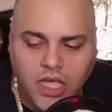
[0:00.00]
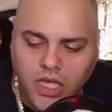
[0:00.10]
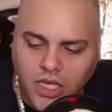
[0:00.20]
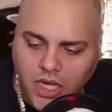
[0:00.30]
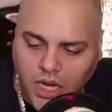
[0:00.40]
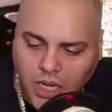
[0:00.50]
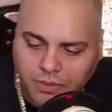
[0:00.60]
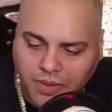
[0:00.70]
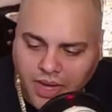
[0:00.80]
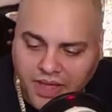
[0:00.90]

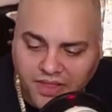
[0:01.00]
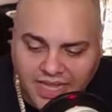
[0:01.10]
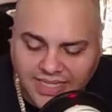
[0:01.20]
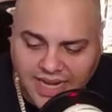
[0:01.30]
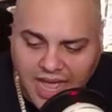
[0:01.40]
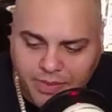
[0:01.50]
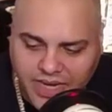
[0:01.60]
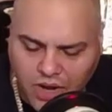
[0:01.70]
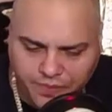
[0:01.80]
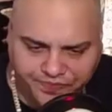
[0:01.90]
Um, I think that's going to happen.
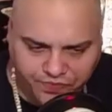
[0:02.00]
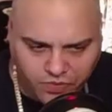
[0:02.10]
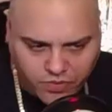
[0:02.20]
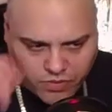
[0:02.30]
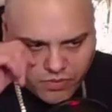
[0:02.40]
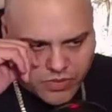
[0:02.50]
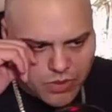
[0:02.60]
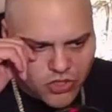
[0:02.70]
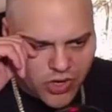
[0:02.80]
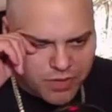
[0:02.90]
Now, I was
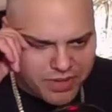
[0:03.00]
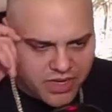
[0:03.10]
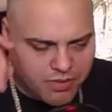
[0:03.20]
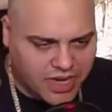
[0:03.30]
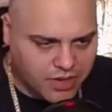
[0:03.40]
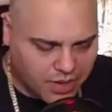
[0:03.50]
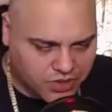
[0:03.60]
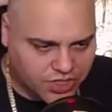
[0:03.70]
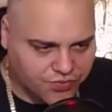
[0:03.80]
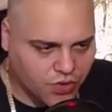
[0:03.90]
talking to Ben Hameen. I was
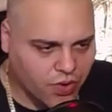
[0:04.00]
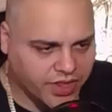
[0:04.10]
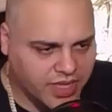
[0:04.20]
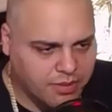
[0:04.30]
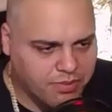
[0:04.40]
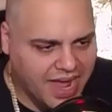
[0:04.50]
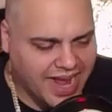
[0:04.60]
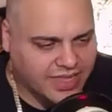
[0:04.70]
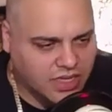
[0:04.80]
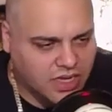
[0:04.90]
just recording the
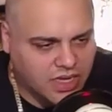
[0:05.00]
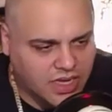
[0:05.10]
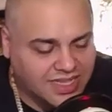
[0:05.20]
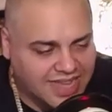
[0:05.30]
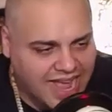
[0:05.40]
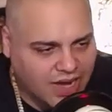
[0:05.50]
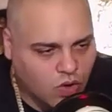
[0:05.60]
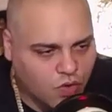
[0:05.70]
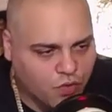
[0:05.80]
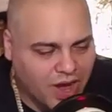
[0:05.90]
Impact uh, attack
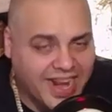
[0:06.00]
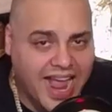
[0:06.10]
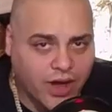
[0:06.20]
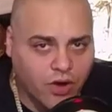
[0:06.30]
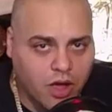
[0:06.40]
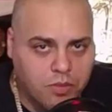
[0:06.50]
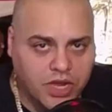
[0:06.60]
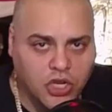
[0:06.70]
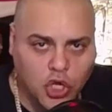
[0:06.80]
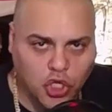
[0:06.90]
over at Hacker
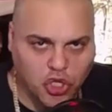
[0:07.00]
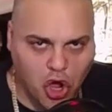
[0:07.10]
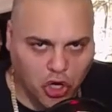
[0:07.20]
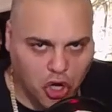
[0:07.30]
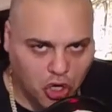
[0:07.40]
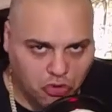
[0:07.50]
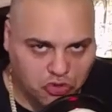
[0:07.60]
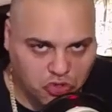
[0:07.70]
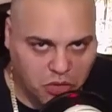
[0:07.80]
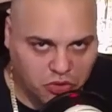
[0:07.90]
Hameen. Y'all uh, go
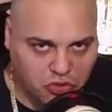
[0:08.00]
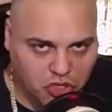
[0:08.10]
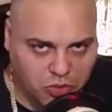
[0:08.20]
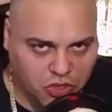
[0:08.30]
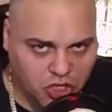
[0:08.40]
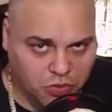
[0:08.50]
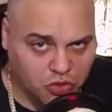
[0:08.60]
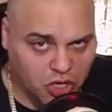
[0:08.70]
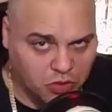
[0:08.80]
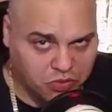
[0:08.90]
to w w
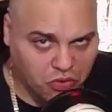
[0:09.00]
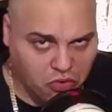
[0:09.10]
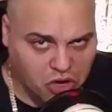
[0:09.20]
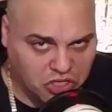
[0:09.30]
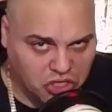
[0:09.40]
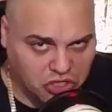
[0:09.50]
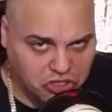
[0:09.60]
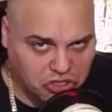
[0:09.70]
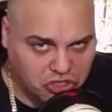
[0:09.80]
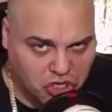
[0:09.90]
w dot pro wrestling
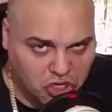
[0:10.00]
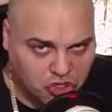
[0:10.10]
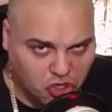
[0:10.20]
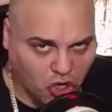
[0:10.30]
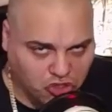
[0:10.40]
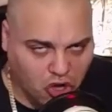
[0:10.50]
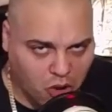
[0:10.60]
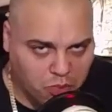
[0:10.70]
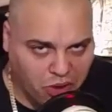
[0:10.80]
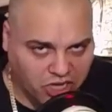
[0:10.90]
tees dot
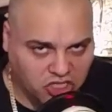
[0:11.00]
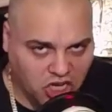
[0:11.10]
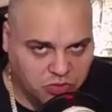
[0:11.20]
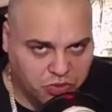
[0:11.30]
com backslash Ben